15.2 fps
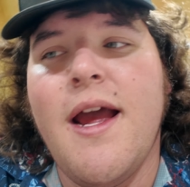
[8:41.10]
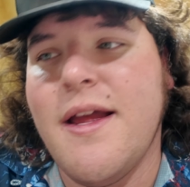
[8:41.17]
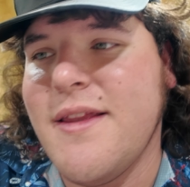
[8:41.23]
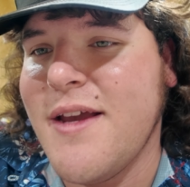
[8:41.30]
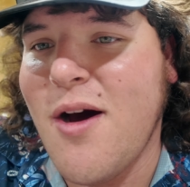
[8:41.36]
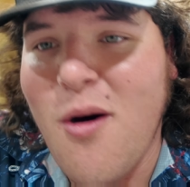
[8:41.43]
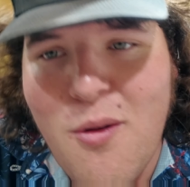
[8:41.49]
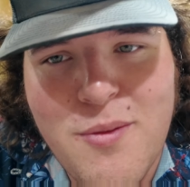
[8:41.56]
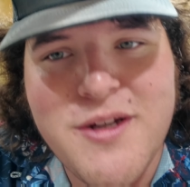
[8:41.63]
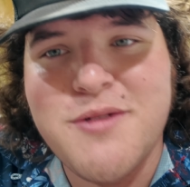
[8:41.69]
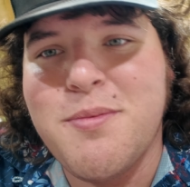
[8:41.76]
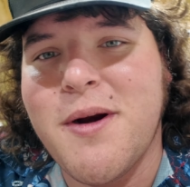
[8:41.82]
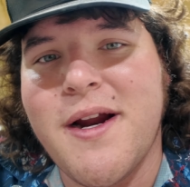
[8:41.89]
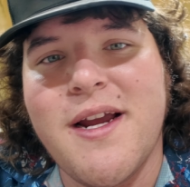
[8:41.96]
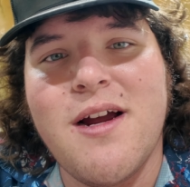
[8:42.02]
and they
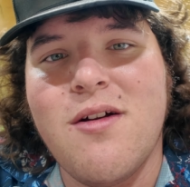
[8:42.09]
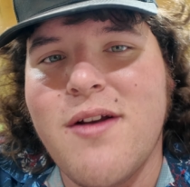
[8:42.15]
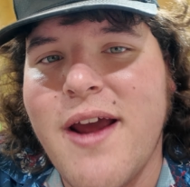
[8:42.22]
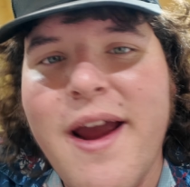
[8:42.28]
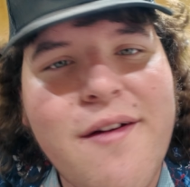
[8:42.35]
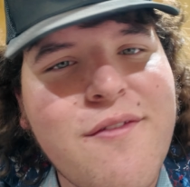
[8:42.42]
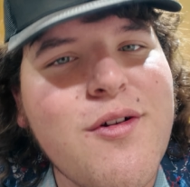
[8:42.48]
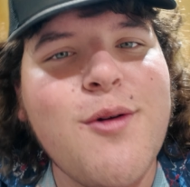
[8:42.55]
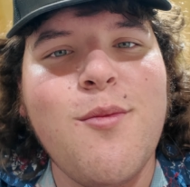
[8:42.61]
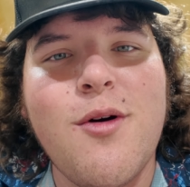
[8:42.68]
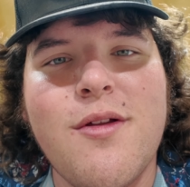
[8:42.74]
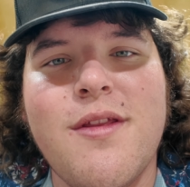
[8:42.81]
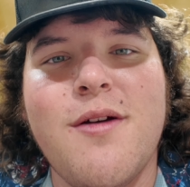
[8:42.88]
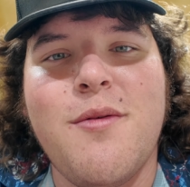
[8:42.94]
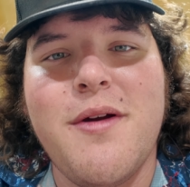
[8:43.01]
always break on every
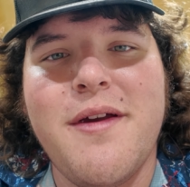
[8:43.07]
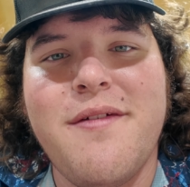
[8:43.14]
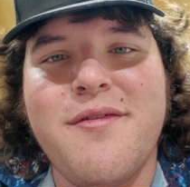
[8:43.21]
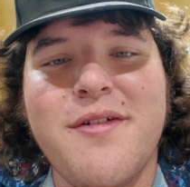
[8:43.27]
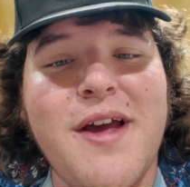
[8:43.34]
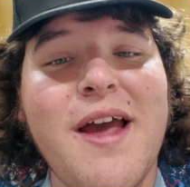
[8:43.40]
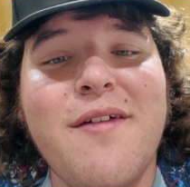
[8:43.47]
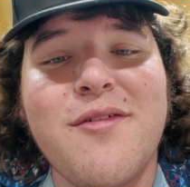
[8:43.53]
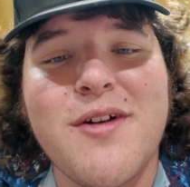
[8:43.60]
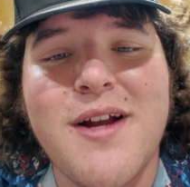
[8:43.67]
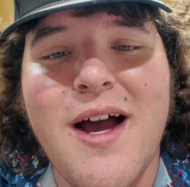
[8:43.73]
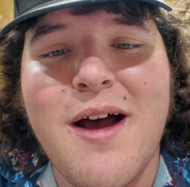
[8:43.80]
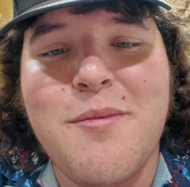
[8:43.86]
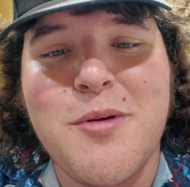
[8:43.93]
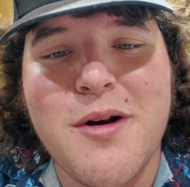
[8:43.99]
one that we've ever
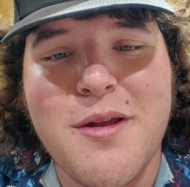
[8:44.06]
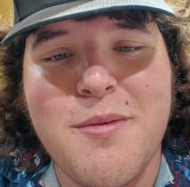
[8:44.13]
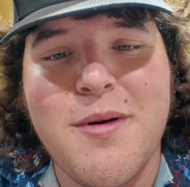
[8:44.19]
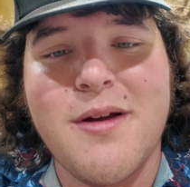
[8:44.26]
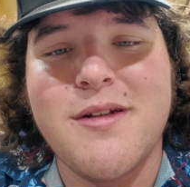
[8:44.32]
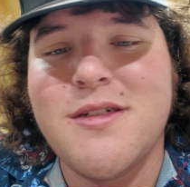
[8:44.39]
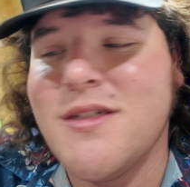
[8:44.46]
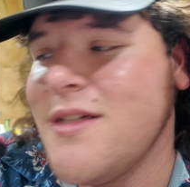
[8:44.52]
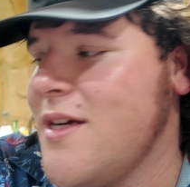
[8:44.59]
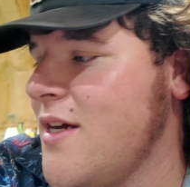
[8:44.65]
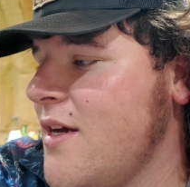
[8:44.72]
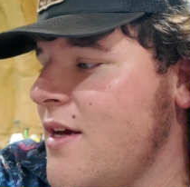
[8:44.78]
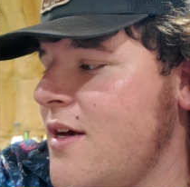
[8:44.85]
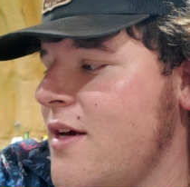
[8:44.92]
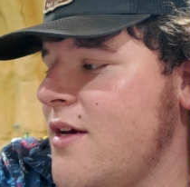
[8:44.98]
got pretty much.
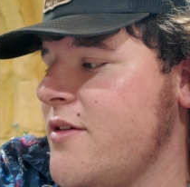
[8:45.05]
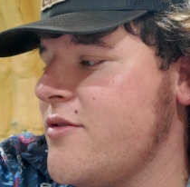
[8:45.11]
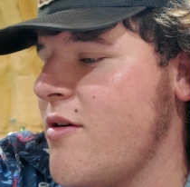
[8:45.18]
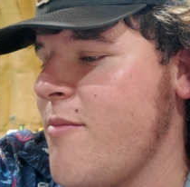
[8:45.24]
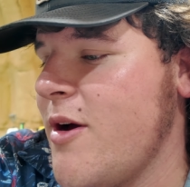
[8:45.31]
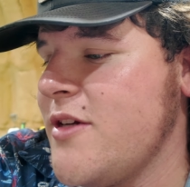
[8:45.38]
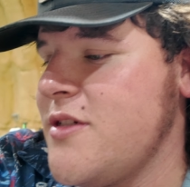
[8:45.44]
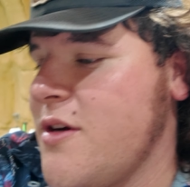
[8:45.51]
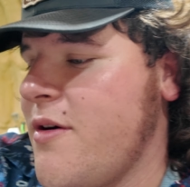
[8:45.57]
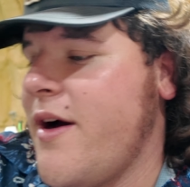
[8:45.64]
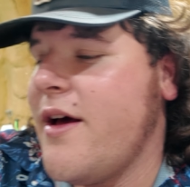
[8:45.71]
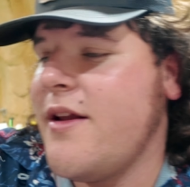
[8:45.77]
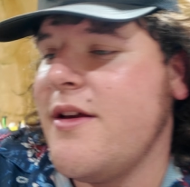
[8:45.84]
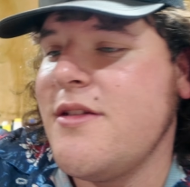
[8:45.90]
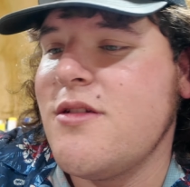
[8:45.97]
So I might show
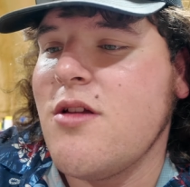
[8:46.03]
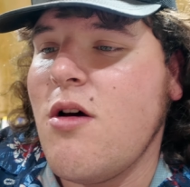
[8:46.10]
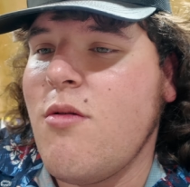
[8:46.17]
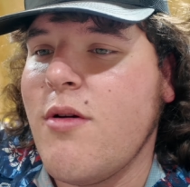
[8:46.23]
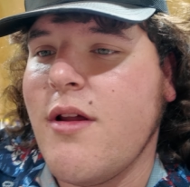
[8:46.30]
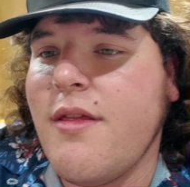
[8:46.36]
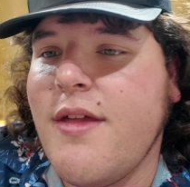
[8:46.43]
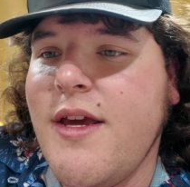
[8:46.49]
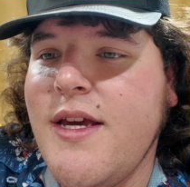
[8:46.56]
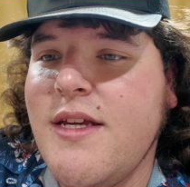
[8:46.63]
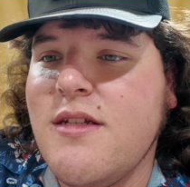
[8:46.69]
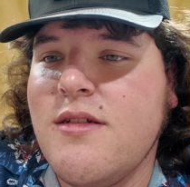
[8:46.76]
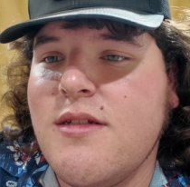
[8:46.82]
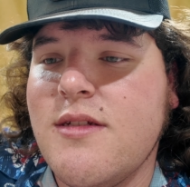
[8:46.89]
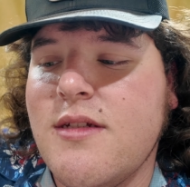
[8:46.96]
how to install one of
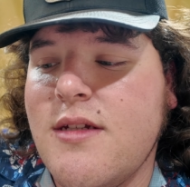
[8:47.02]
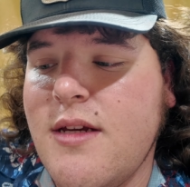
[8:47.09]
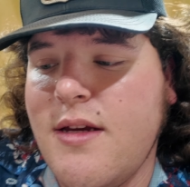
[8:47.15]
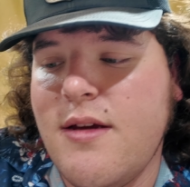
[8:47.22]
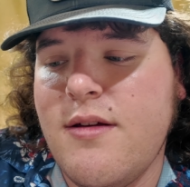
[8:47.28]
these.